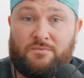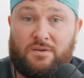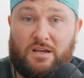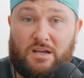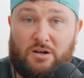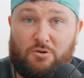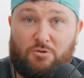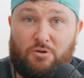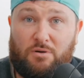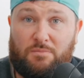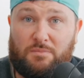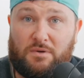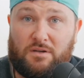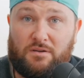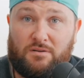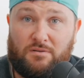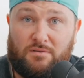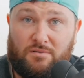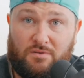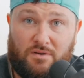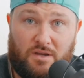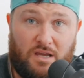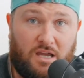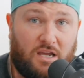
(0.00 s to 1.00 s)
equipment
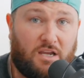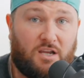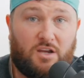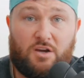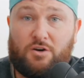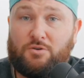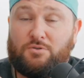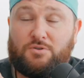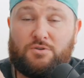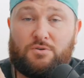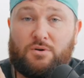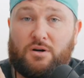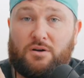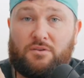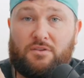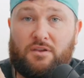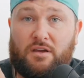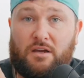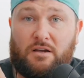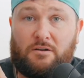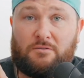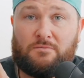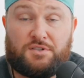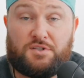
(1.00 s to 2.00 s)
and go do our
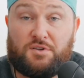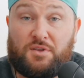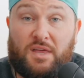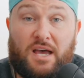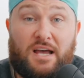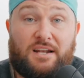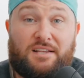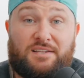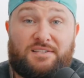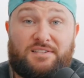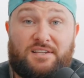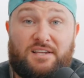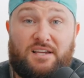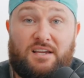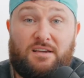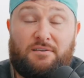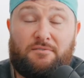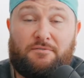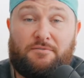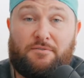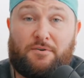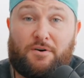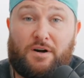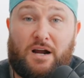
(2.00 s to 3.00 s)
thing. So that is
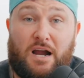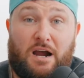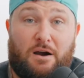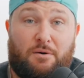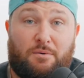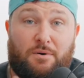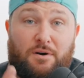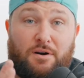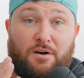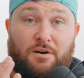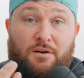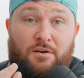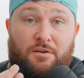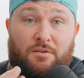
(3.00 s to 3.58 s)
it for our